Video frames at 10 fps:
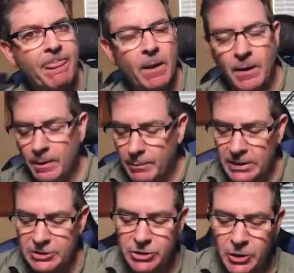Um,
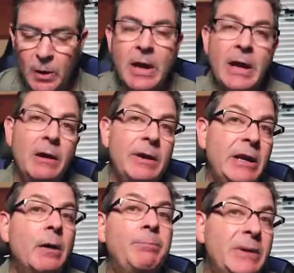and so it may
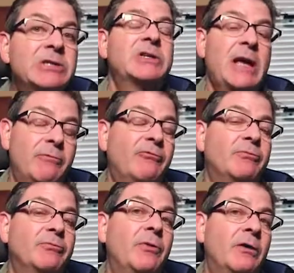not be escape
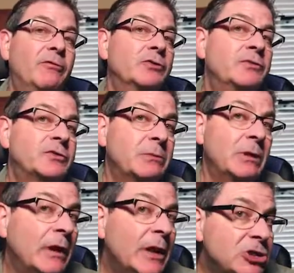from aversive
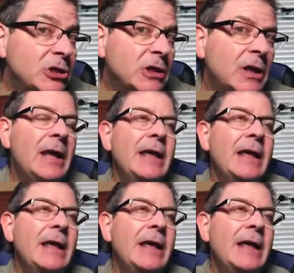stimulation.